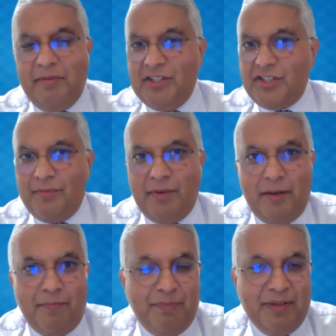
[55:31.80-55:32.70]
just a
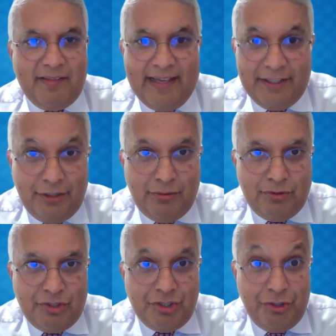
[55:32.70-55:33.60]
big thank you
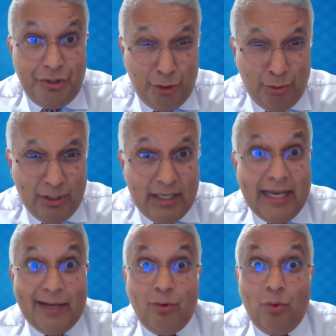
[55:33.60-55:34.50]
to you
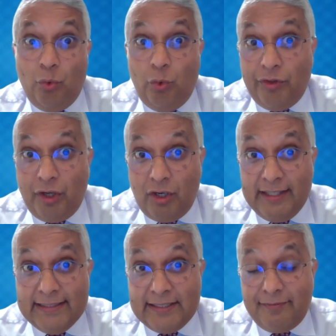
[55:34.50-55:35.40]
and all the
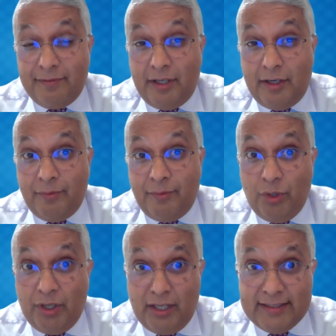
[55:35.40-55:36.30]
colleagues that are
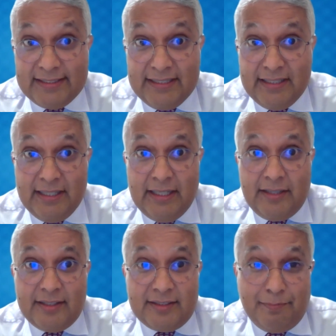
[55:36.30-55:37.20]
organizing
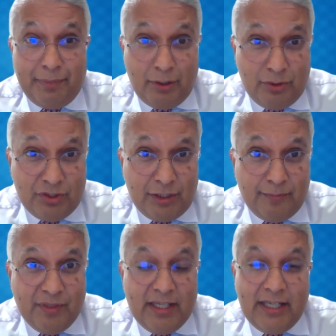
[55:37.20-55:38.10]
the symposium.
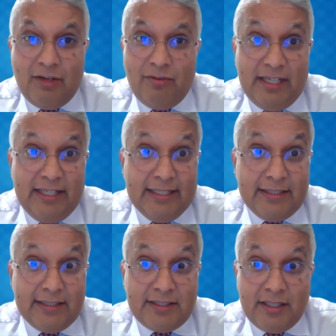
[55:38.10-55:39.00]
It really
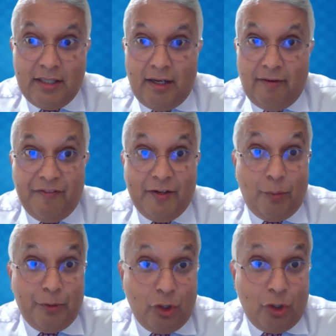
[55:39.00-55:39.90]
is a
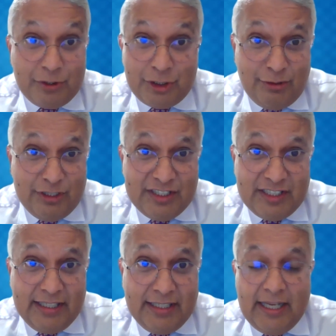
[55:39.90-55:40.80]
phenomenal
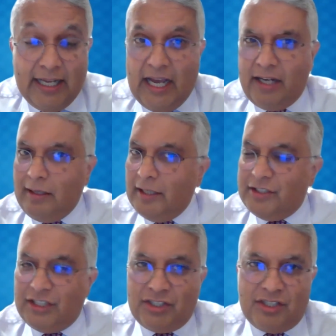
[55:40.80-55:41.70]
opportunity. And
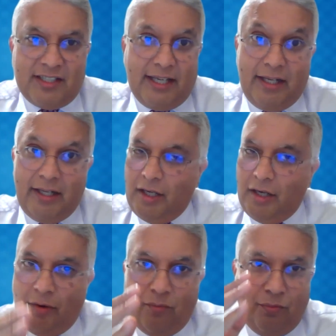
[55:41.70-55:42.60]
just to say
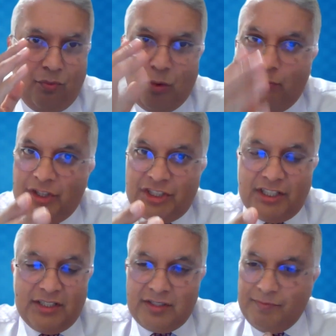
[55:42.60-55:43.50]
a warm
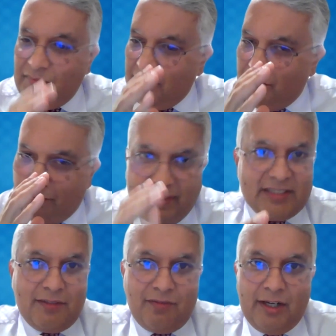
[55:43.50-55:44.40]
wishes,
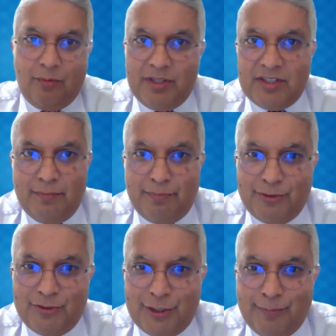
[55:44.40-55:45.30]
best of luck with the
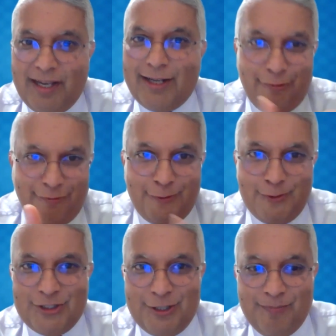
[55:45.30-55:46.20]
symposium, and look forward
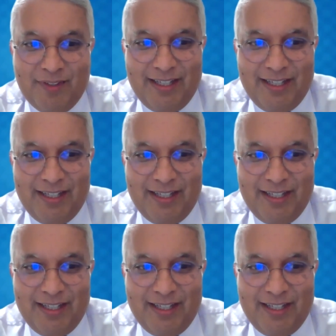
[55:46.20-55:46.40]
to